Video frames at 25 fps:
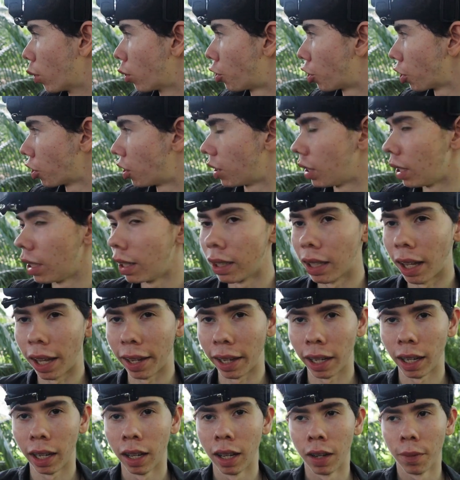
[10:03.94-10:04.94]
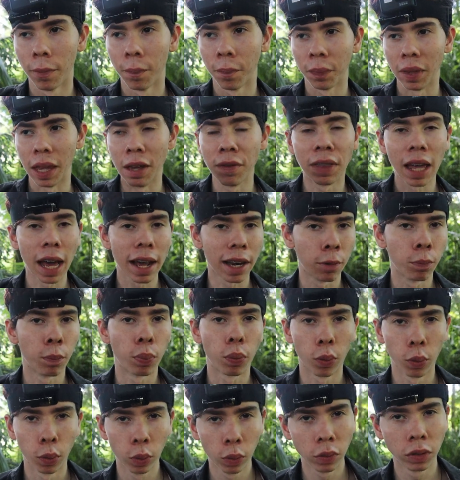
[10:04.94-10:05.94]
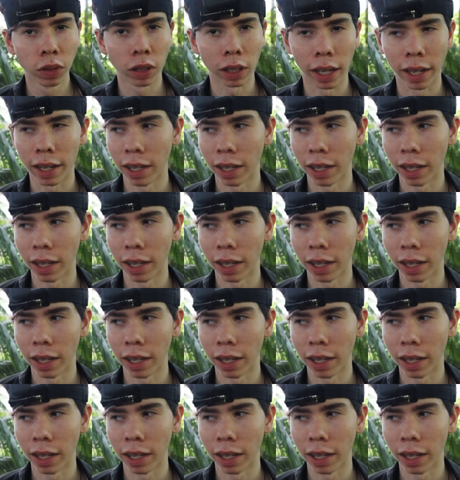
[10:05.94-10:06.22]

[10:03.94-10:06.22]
we'll just see like if that improves